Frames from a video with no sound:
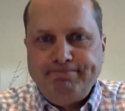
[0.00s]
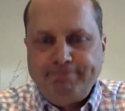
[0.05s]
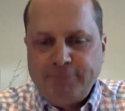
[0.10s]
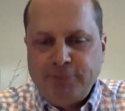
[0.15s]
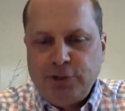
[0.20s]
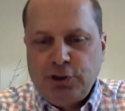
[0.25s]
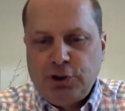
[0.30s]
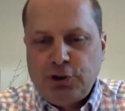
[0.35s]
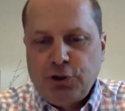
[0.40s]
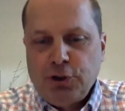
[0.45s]

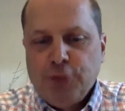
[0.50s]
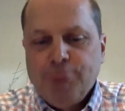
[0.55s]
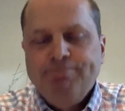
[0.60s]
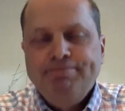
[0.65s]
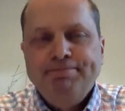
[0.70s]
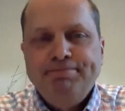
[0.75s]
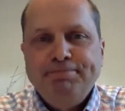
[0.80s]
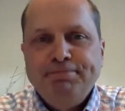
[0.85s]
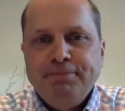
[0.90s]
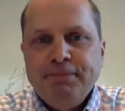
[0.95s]
it's true.
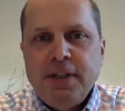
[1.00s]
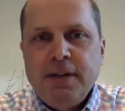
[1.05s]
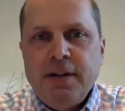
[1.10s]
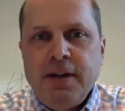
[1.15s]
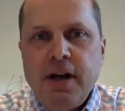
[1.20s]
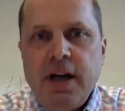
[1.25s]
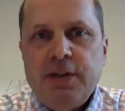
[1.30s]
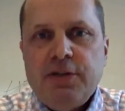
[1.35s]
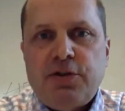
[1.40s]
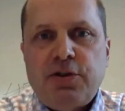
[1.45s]

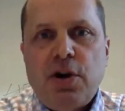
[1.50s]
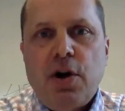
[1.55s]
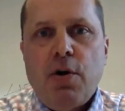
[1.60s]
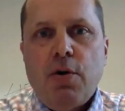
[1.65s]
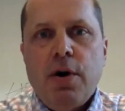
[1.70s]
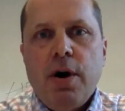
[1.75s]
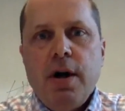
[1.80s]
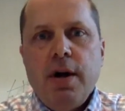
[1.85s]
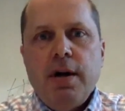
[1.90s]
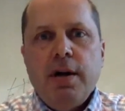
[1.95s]
And
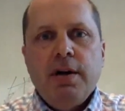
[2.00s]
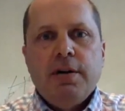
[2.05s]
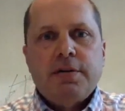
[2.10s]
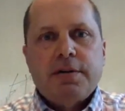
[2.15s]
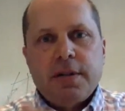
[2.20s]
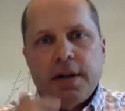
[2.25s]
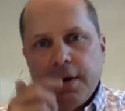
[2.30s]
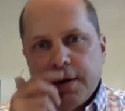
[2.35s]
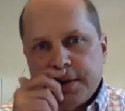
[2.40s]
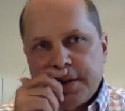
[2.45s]
so here's
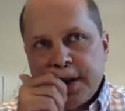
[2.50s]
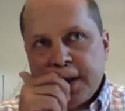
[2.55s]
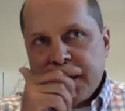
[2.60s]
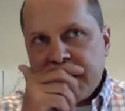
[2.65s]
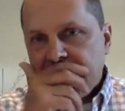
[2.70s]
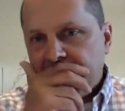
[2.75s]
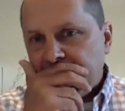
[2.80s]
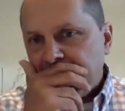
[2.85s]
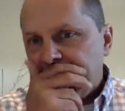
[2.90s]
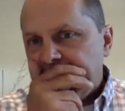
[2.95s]
the
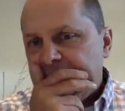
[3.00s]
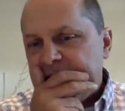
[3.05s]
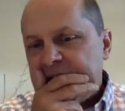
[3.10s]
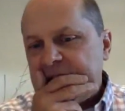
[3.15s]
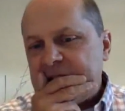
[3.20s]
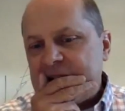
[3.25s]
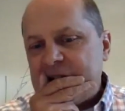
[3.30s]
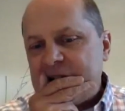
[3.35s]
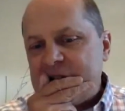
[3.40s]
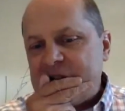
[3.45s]
thing.
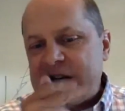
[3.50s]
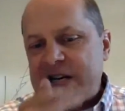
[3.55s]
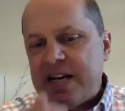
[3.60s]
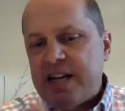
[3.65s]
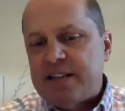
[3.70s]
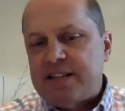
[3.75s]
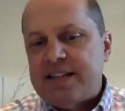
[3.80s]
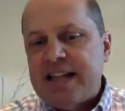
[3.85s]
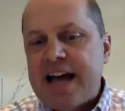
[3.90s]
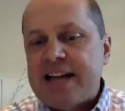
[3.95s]

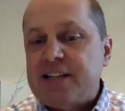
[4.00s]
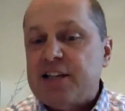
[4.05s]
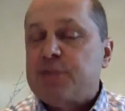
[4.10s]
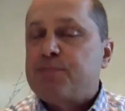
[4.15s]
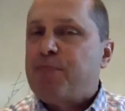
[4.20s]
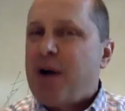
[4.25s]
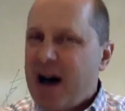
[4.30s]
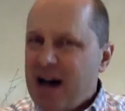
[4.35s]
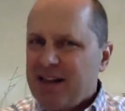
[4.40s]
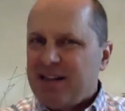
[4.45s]
It's not
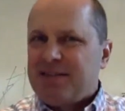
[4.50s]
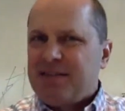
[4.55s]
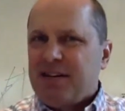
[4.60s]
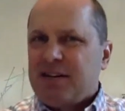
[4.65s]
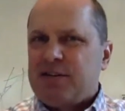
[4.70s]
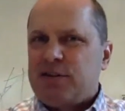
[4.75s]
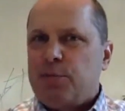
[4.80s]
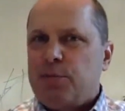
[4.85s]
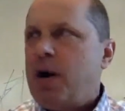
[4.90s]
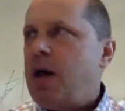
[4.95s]
just
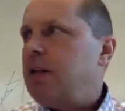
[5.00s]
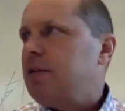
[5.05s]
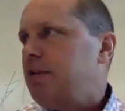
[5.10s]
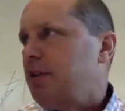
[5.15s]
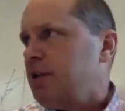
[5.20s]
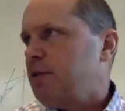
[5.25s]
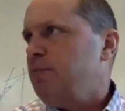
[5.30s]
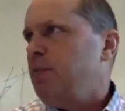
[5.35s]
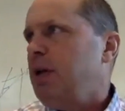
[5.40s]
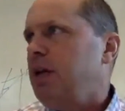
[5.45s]
politics. So
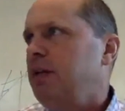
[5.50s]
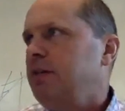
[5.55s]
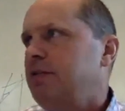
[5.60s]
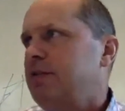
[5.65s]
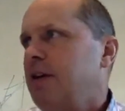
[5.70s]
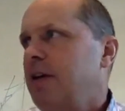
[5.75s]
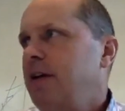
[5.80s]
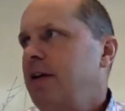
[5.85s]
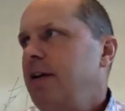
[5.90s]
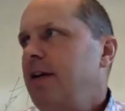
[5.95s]
politics
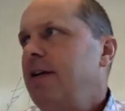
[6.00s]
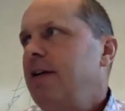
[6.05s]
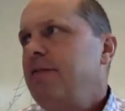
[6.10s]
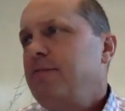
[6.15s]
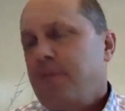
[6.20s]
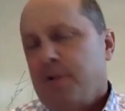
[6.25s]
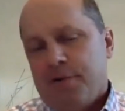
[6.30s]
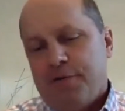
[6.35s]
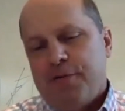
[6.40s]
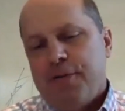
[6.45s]
means,
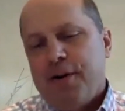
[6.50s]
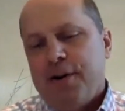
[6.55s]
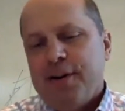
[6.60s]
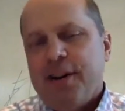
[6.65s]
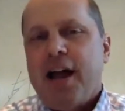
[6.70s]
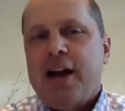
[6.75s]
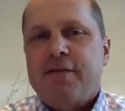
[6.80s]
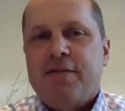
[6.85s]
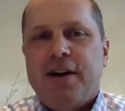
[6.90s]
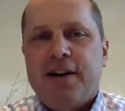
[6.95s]
for a
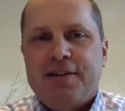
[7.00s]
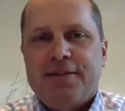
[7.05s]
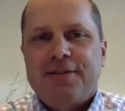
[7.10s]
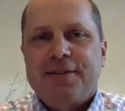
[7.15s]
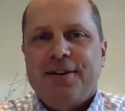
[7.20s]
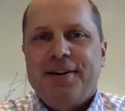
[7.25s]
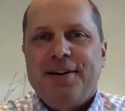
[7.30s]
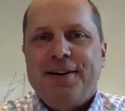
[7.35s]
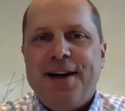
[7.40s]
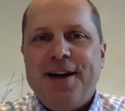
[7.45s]
lot of us
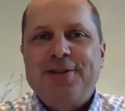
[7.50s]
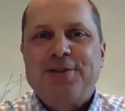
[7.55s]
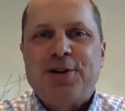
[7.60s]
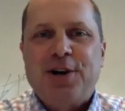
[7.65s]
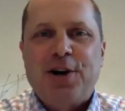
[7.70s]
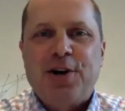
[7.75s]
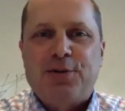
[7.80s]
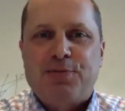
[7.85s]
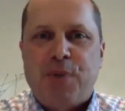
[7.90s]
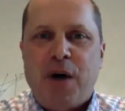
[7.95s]

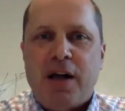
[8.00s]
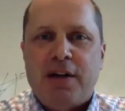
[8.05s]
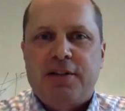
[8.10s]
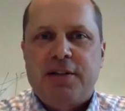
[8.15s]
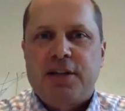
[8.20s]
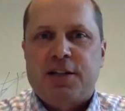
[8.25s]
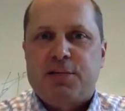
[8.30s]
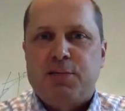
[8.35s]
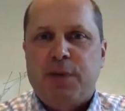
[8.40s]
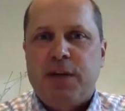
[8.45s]
engineers,
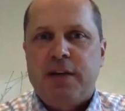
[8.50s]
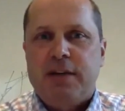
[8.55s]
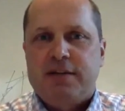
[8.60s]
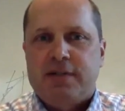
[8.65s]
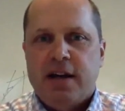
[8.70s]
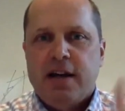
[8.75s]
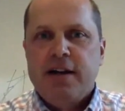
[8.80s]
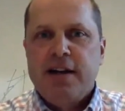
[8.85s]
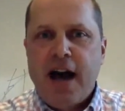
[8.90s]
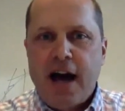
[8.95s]
politics
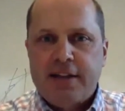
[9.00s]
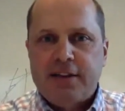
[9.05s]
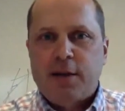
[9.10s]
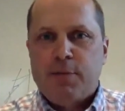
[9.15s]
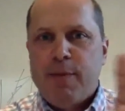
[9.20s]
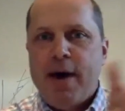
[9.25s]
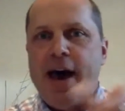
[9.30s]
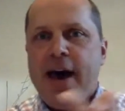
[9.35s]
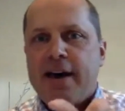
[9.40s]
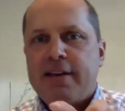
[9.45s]
means not the
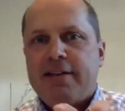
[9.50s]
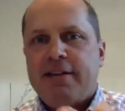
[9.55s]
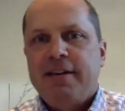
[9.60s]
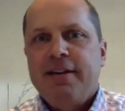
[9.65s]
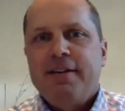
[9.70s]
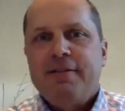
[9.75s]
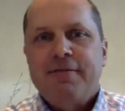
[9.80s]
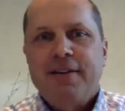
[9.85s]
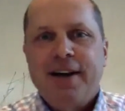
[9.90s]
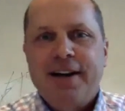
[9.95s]
math,
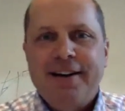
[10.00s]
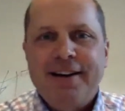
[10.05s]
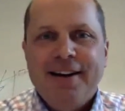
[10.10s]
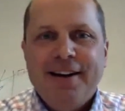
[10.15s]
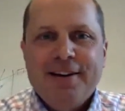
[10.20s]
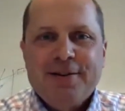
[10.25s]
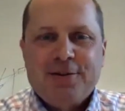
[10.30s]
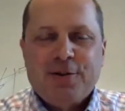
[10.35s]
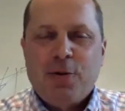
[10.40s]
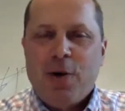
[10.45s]
right?
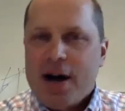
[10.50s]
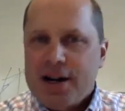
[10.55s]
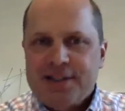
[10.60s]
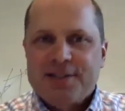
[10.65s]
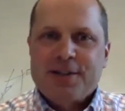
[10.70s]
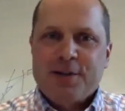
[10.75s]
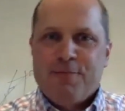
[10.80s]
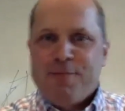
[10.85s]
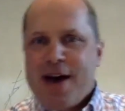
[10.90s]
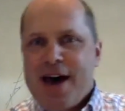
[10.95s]
So why
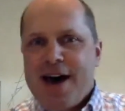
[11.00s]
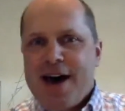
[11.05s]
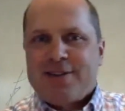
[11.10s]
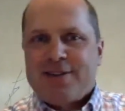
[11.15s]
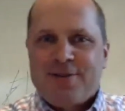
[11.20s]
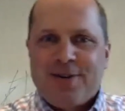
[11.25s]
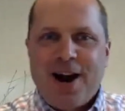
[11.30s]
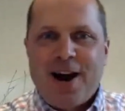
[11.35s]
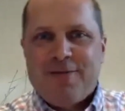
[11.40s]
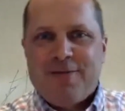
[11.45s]
isn't the math
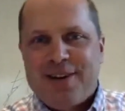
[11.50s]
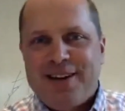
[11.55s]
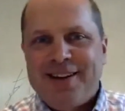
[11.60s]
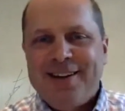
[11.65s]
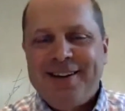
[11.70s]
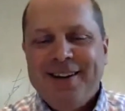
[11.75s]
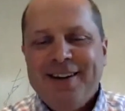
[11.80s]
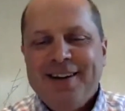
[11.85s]
driving it?